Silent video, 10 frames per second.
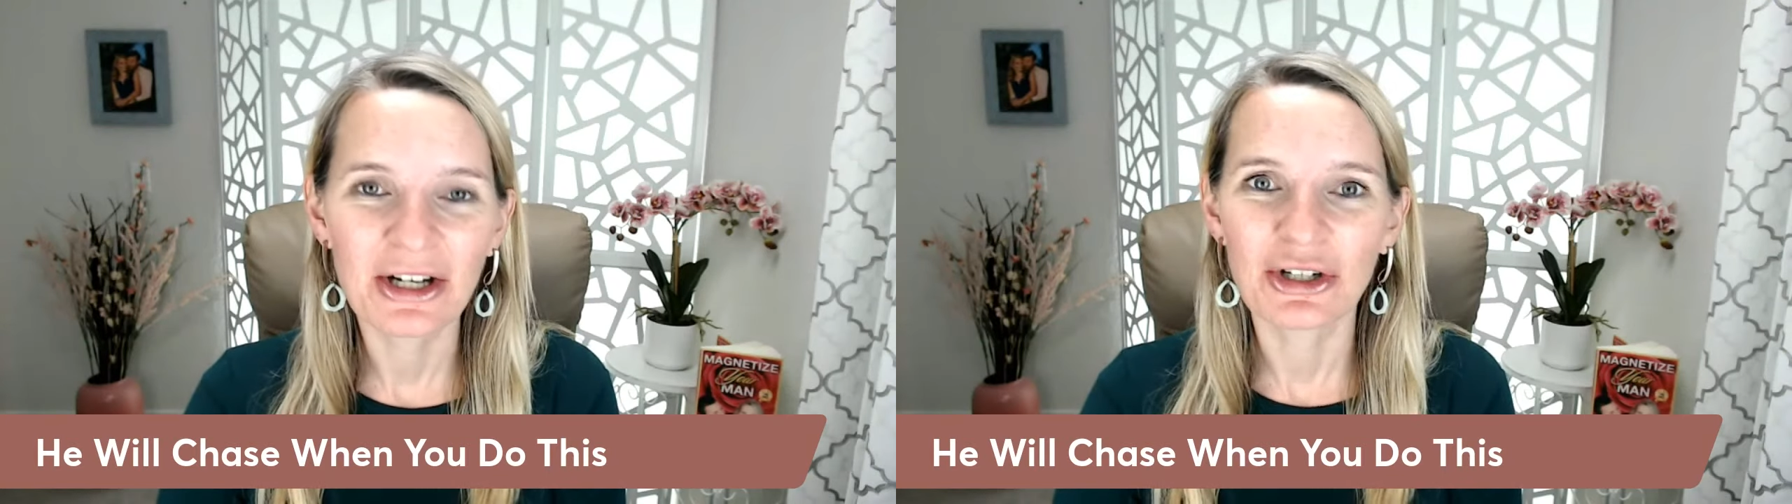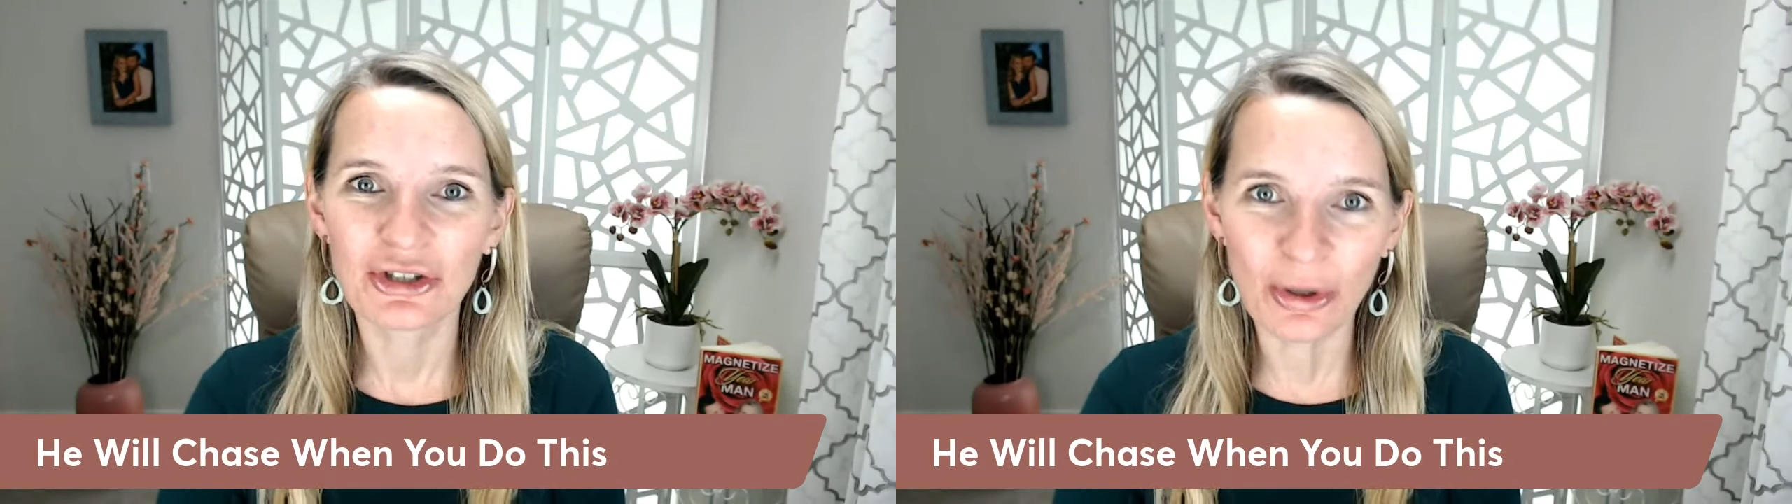
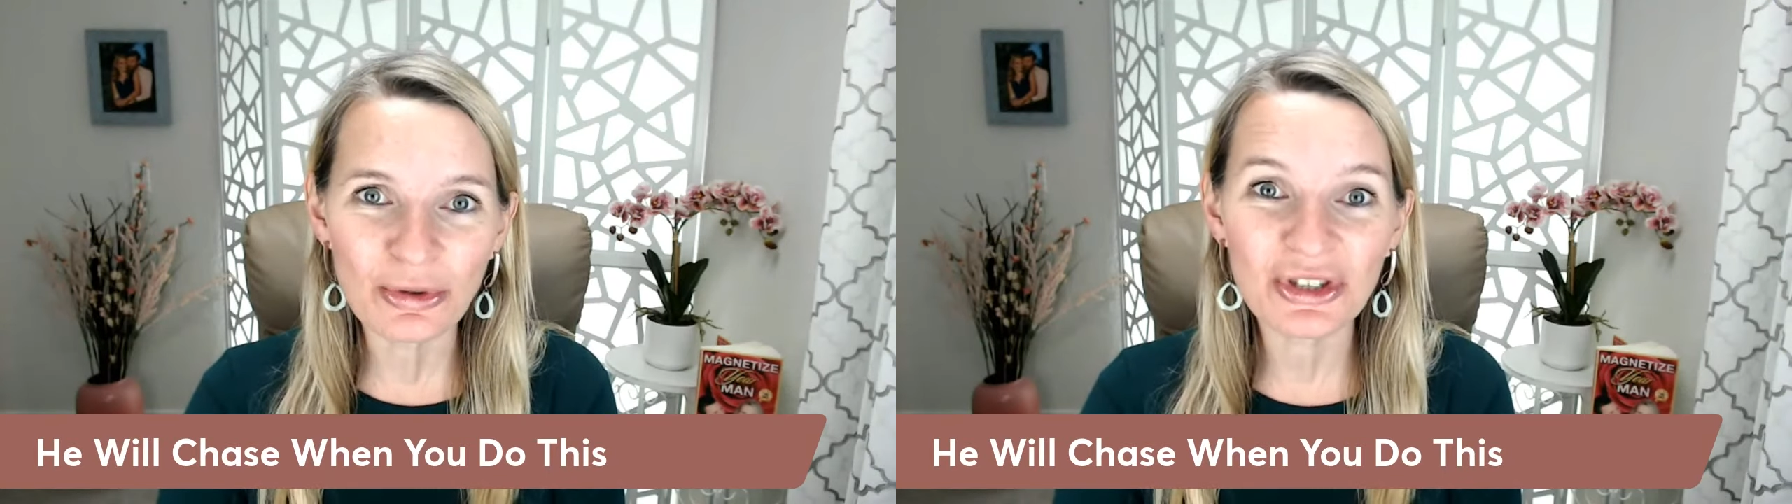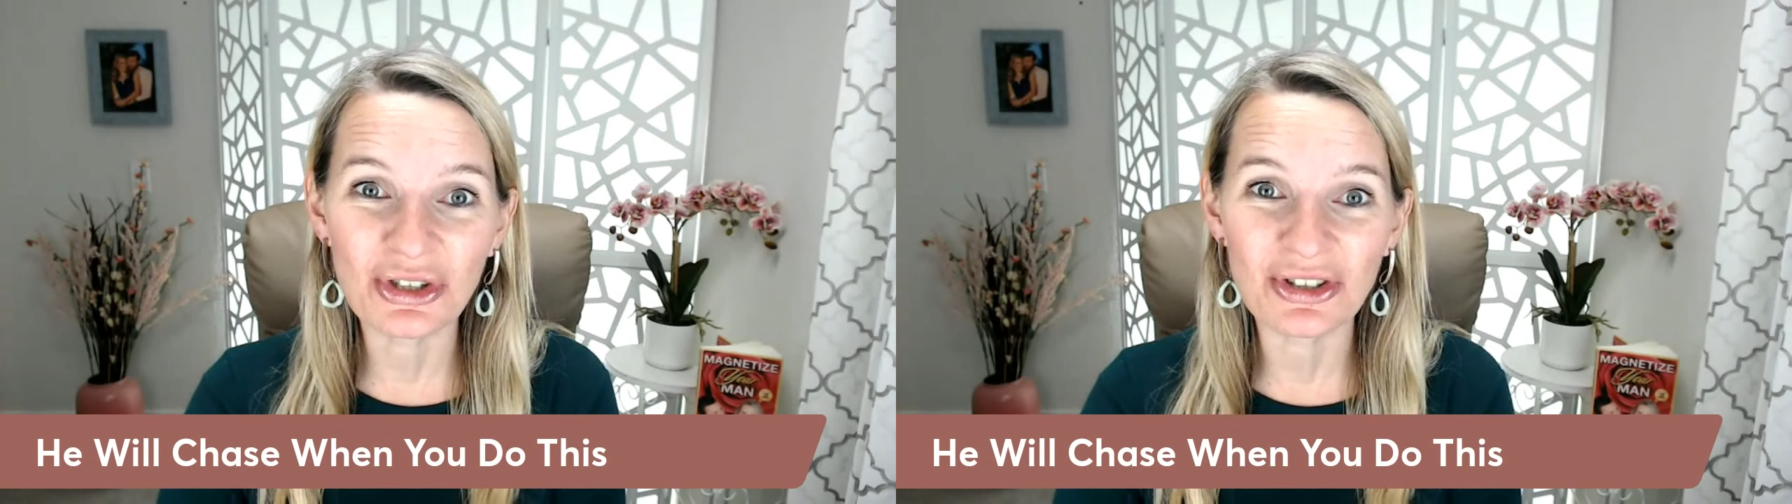
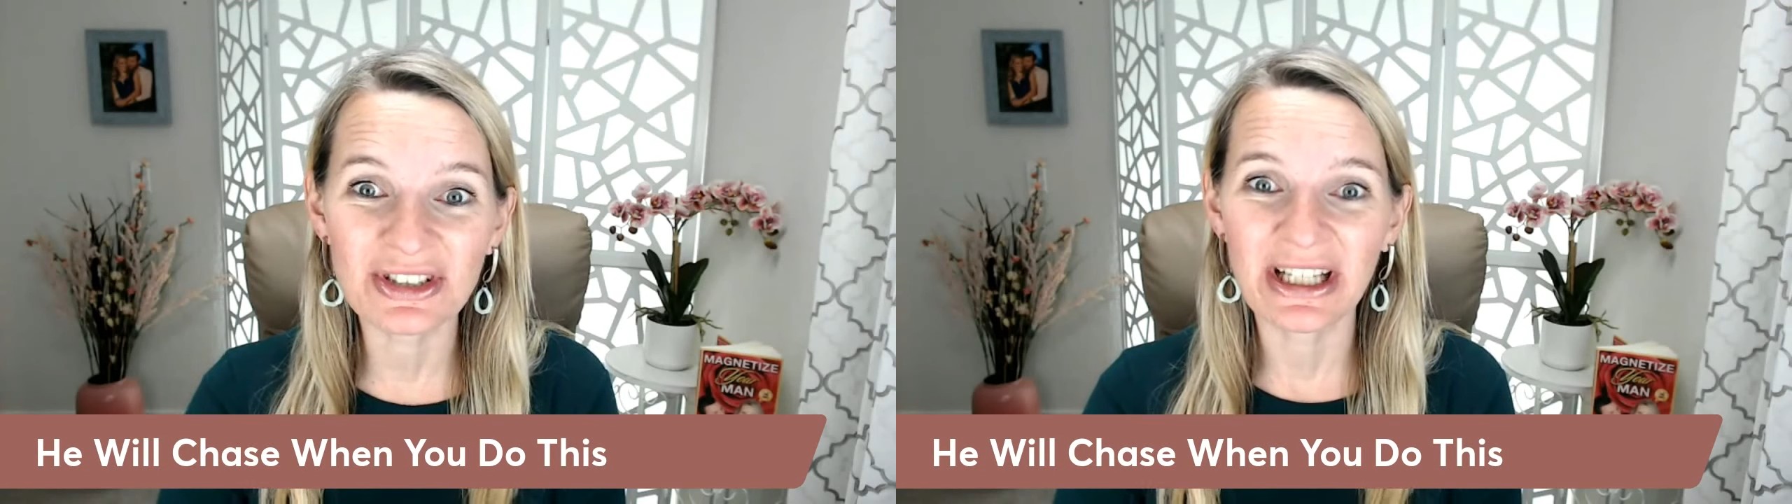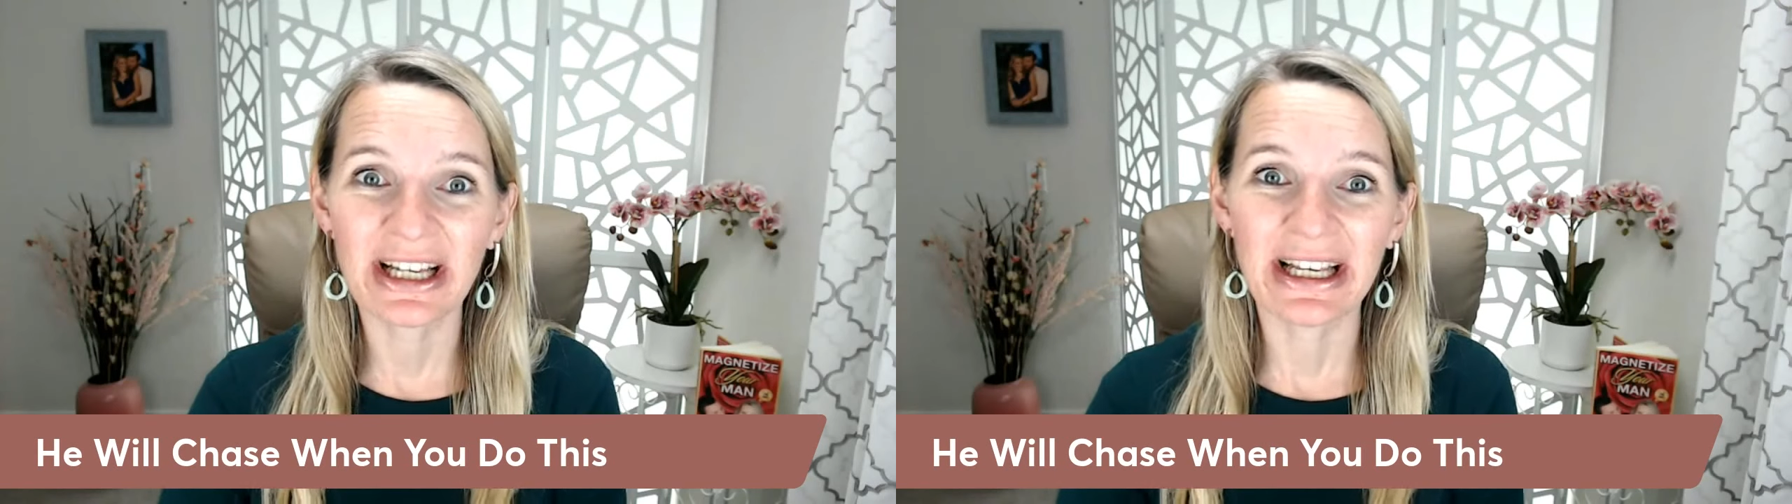
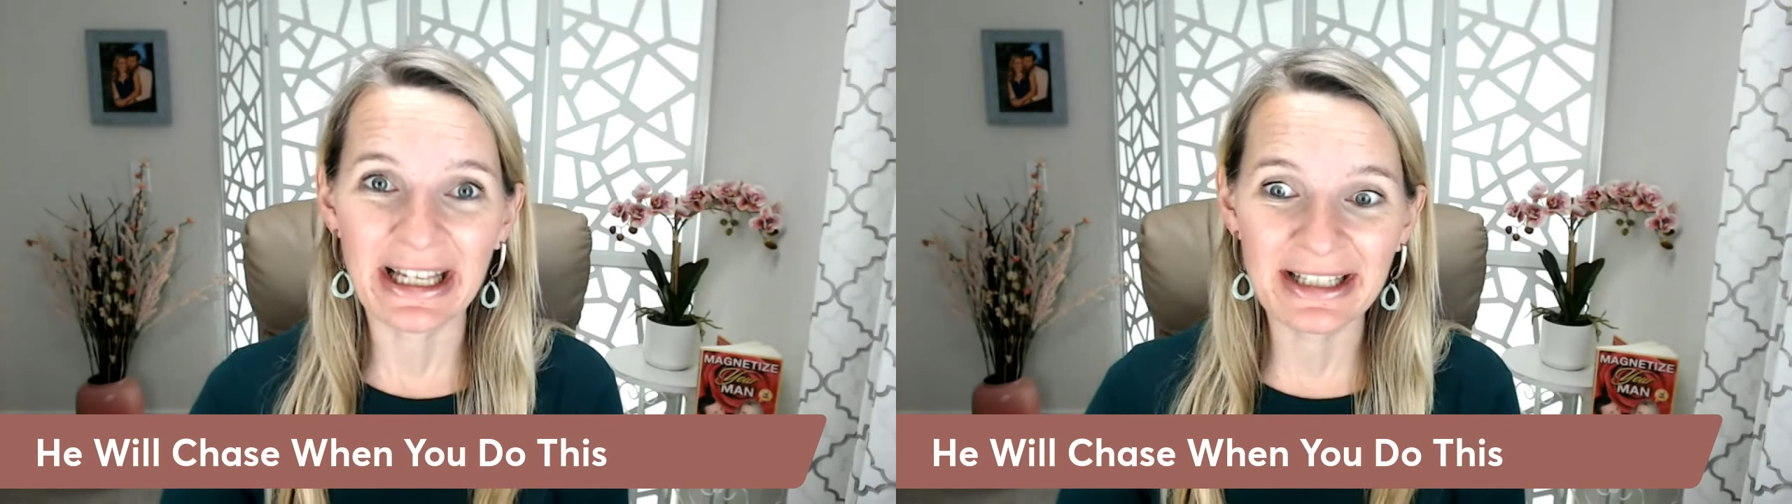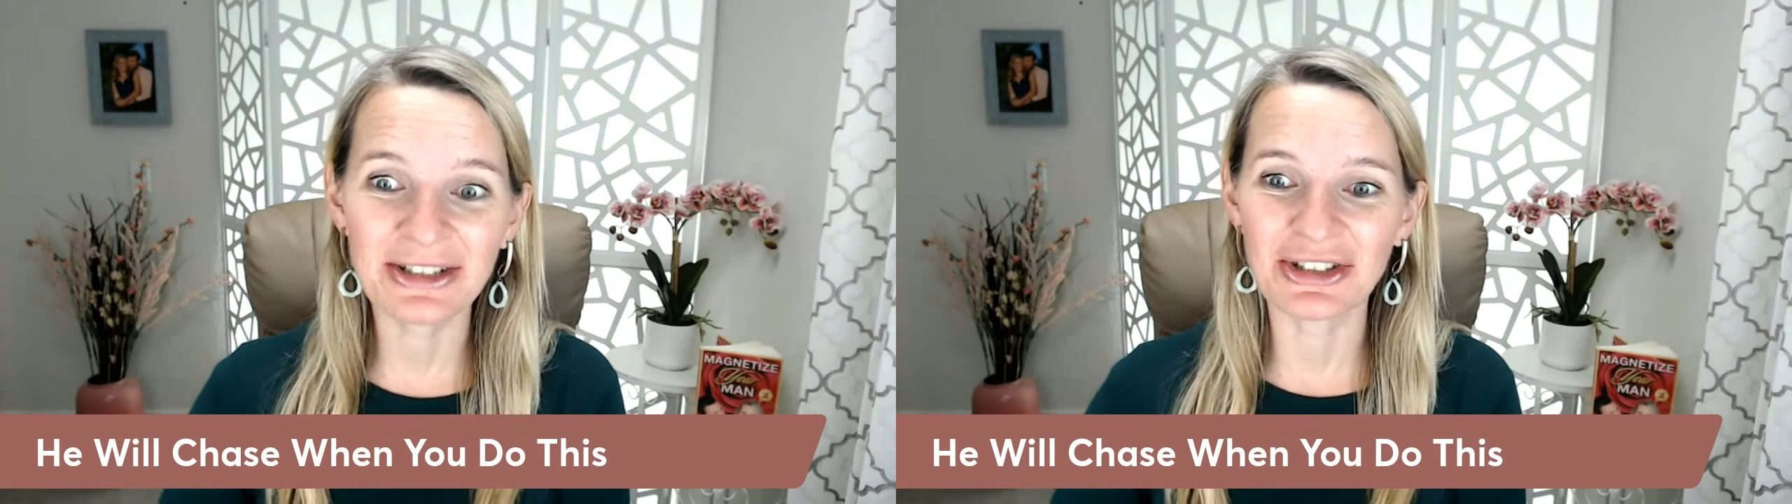ghosters
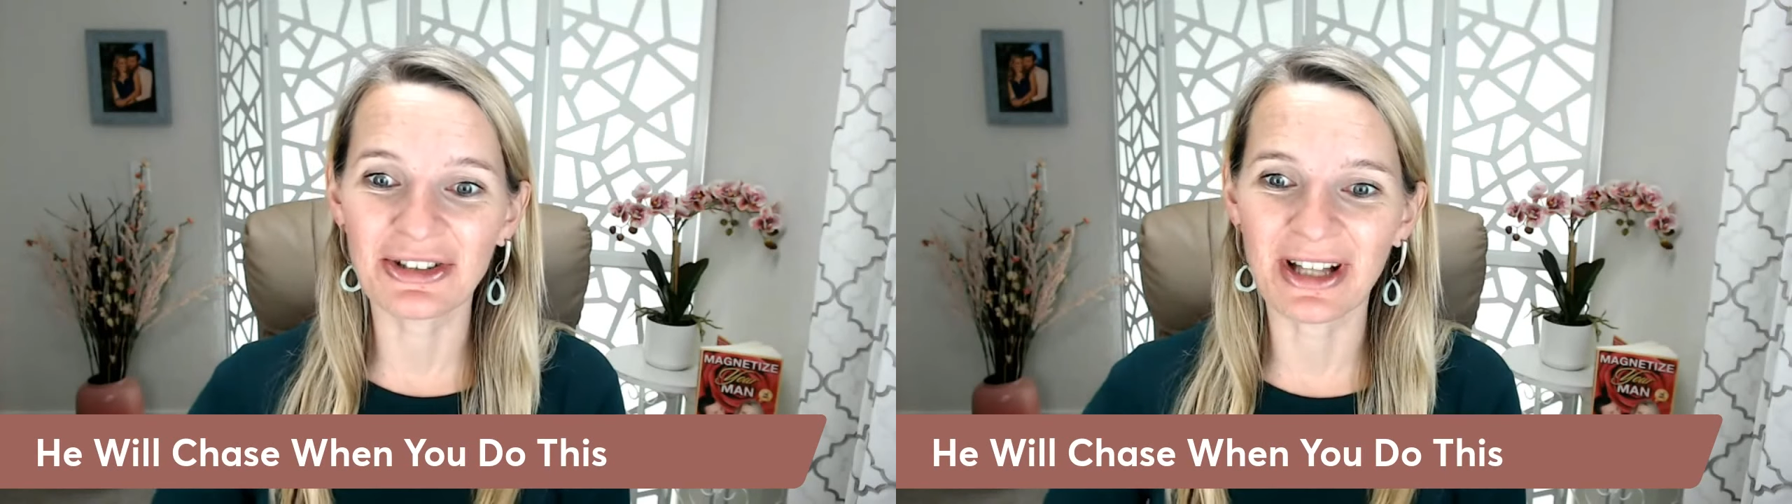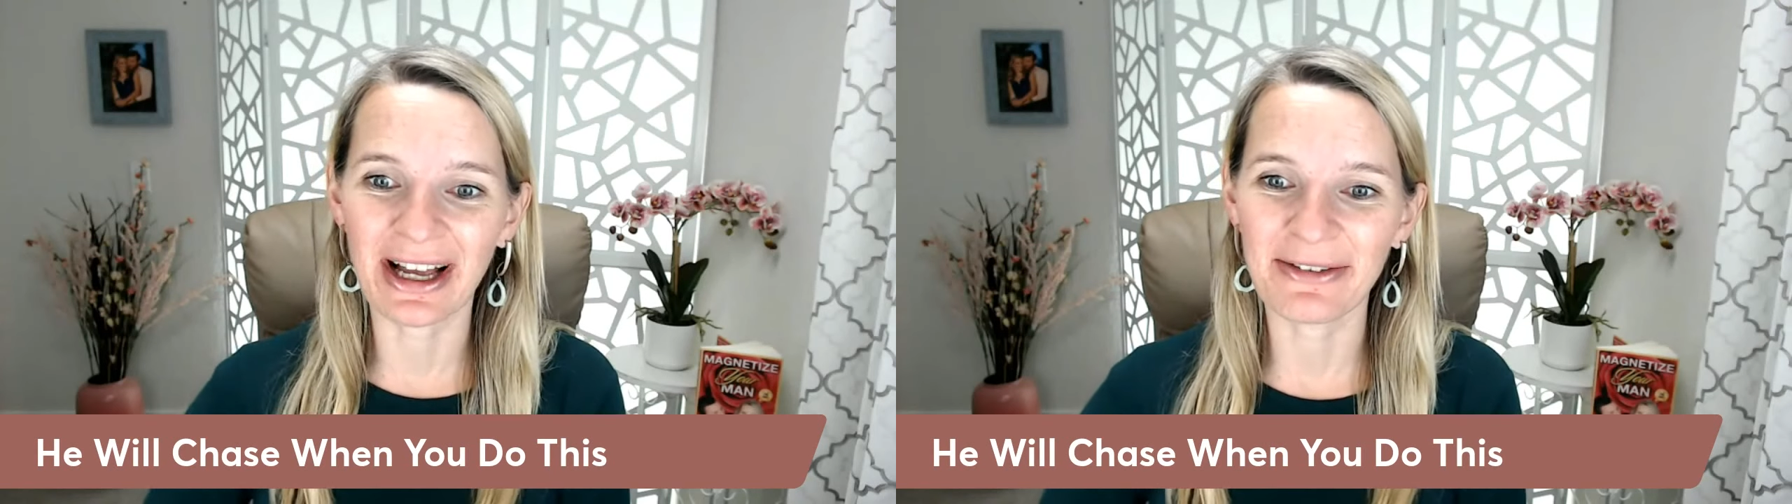into your
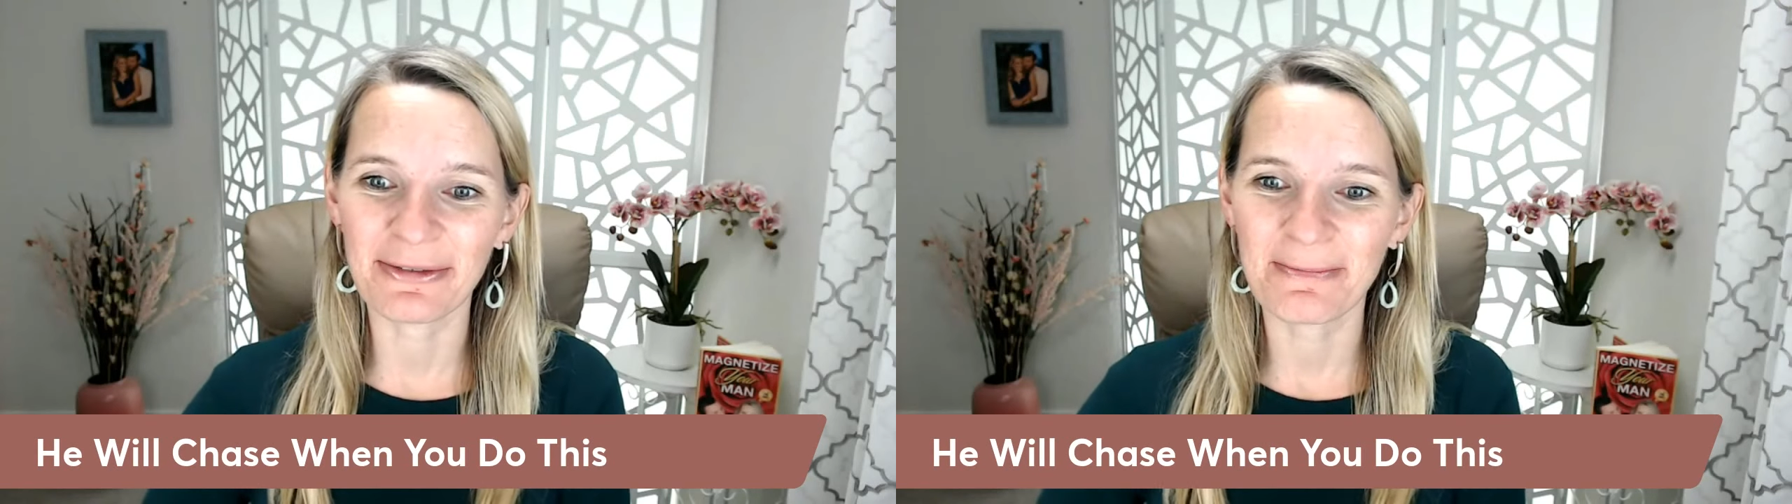life.